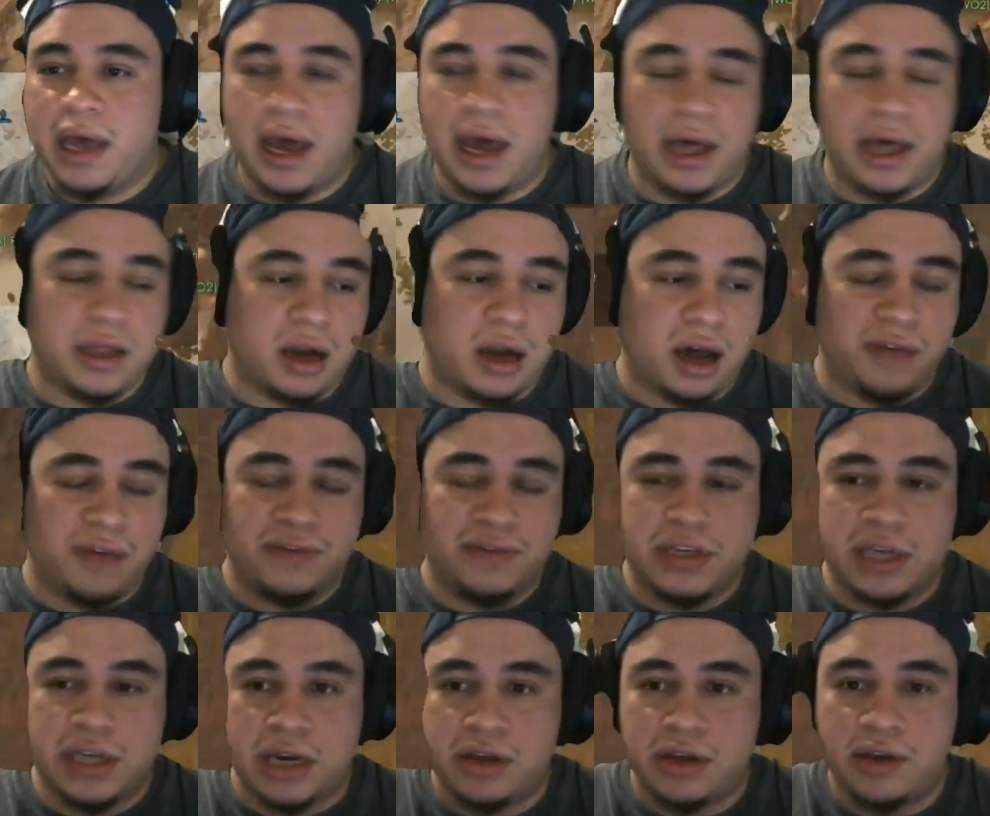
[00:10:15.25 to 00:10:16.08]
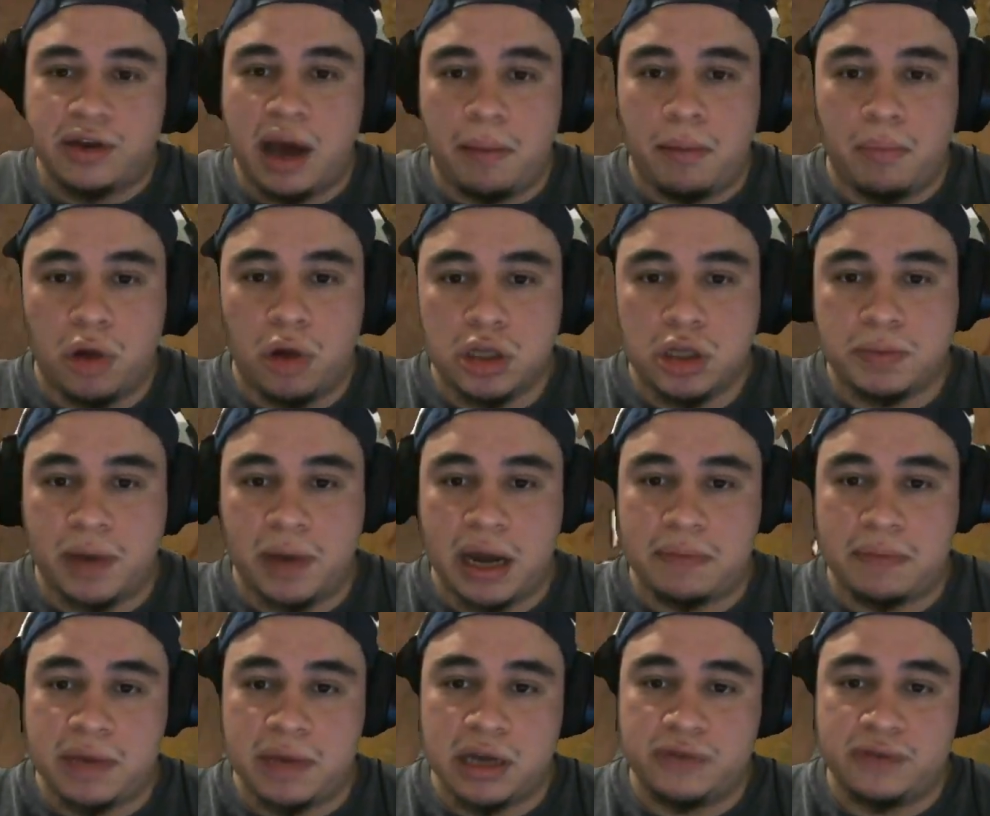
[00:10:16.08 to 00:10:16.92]
And then all of a sudden, you got multiple
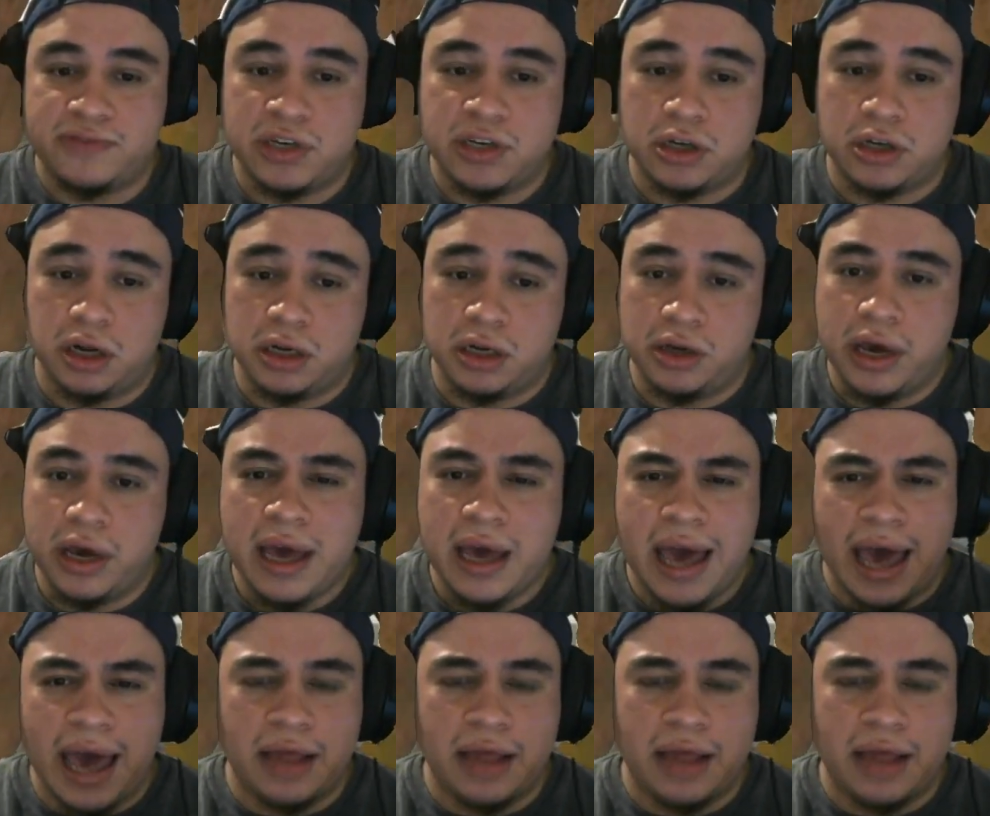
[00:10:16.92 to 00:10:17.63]
enemy infantry on you.